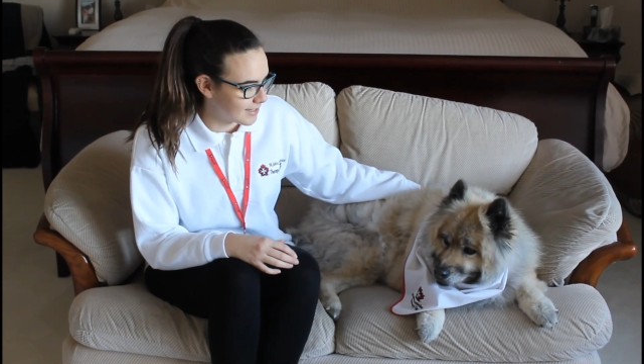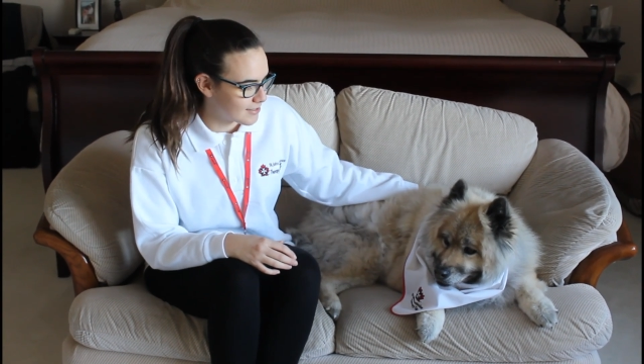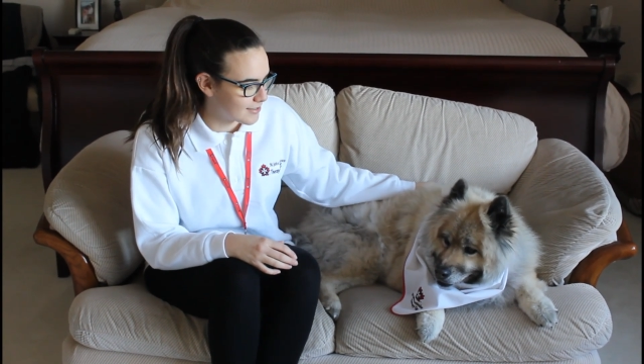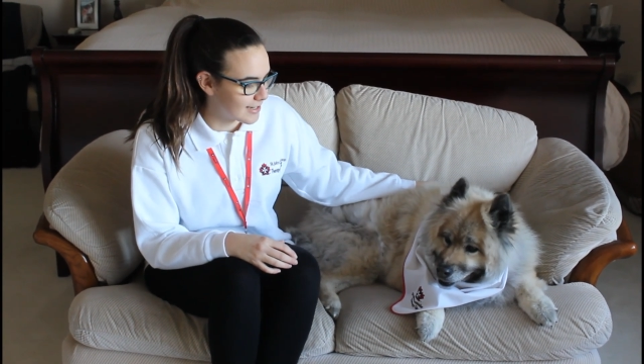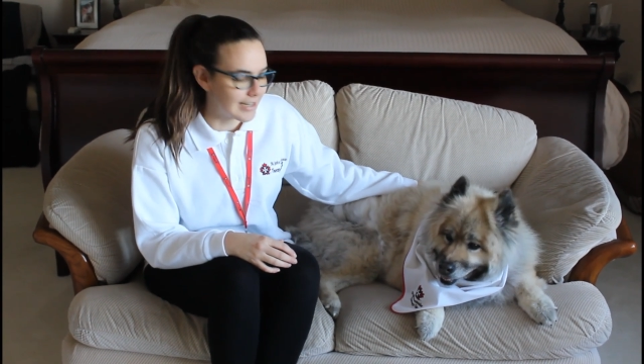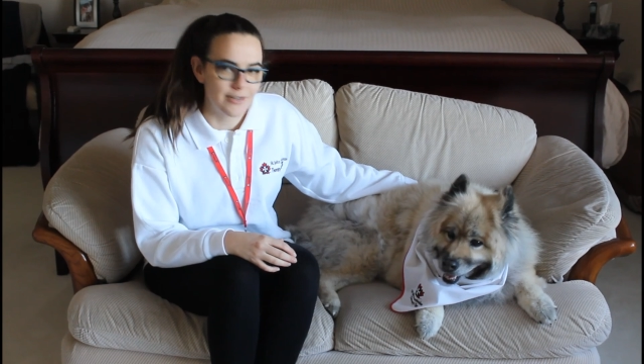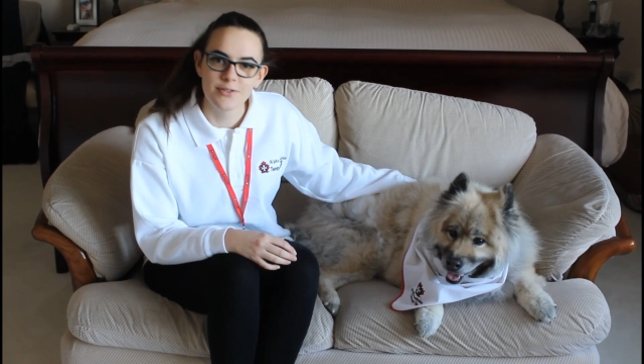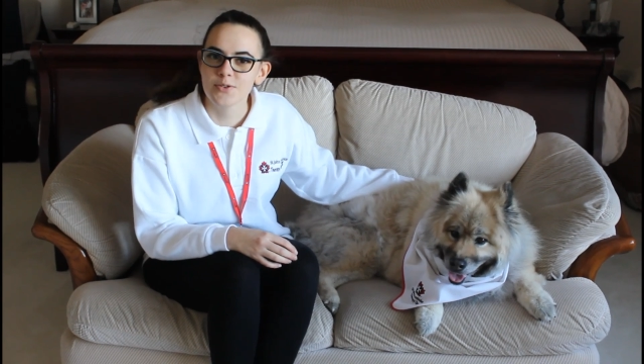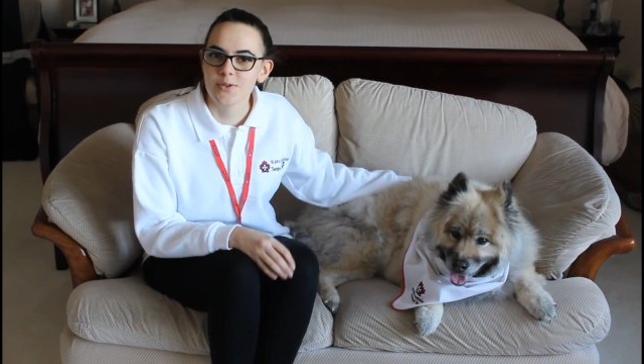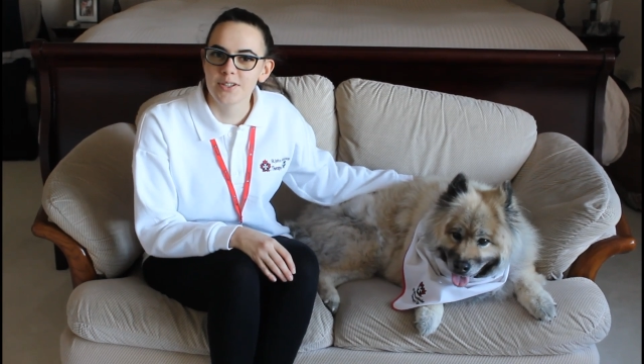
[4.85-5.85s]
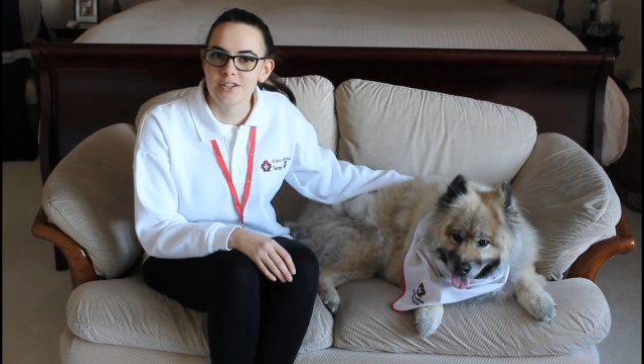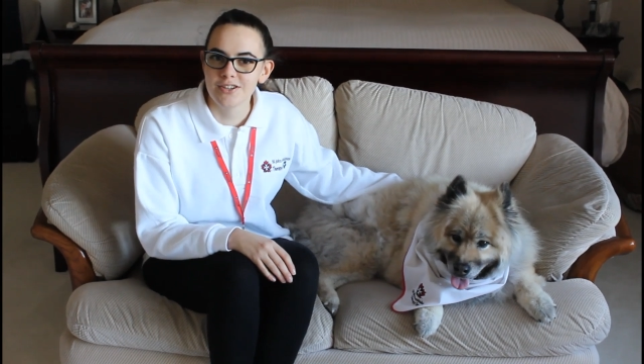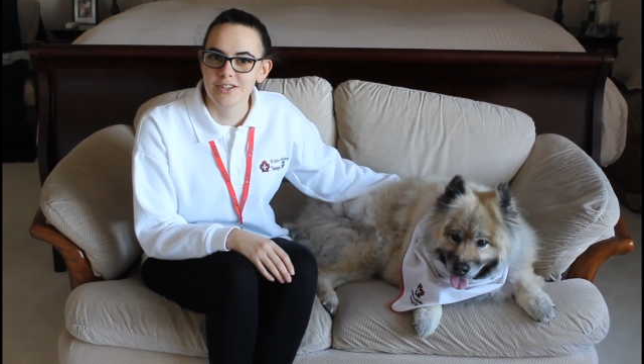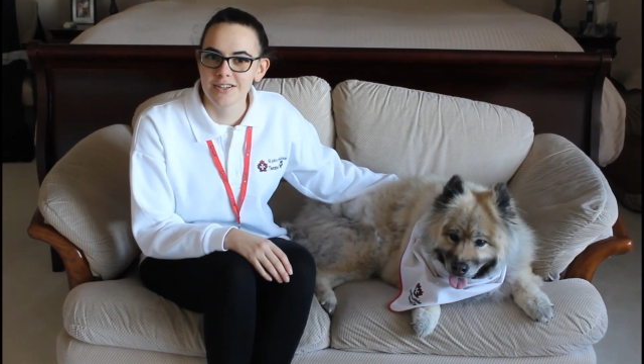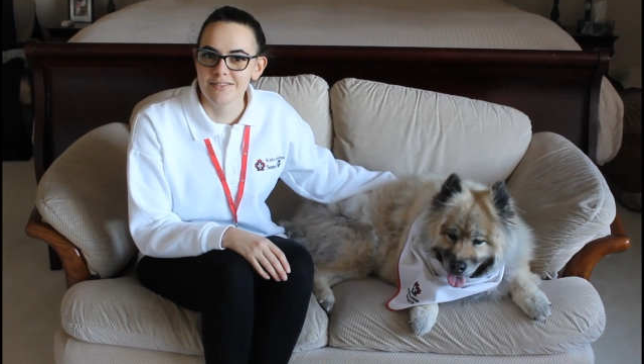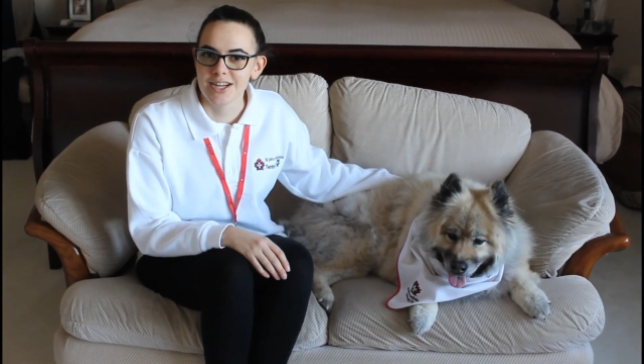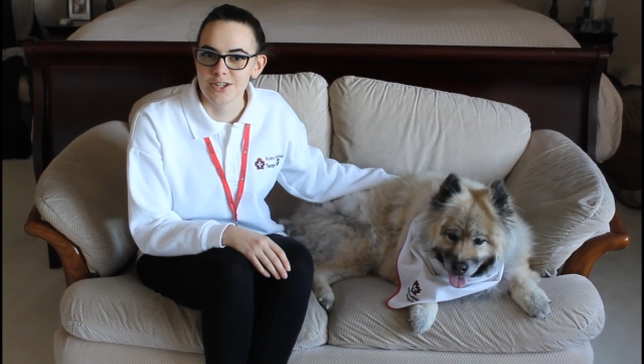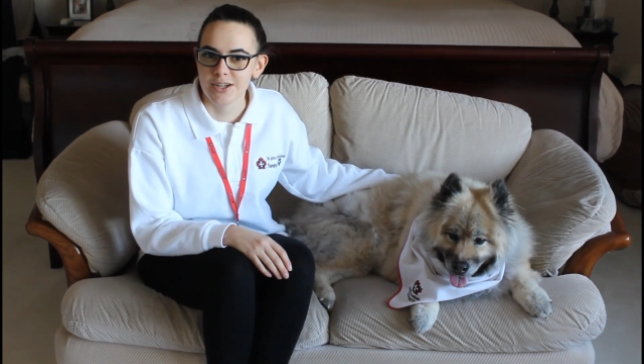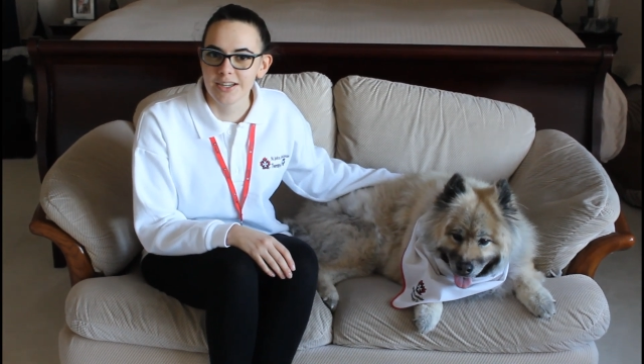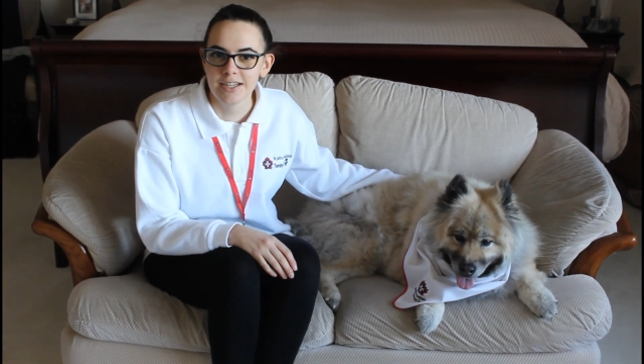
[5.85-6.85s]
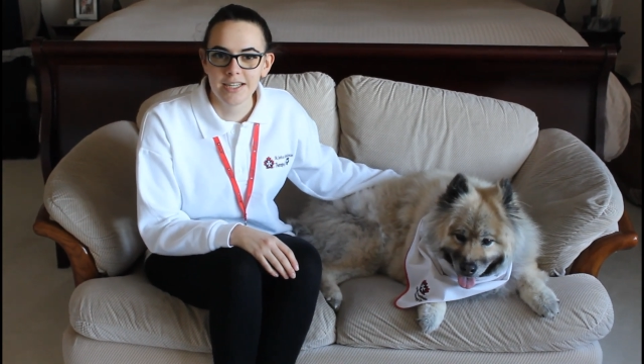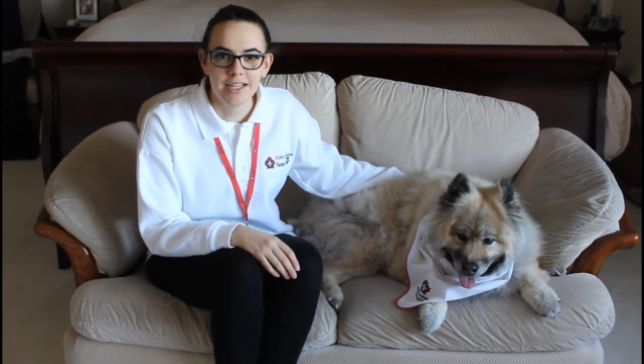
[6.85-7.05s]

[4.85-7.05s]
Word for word: She's 10 years old and she's a Eurasier.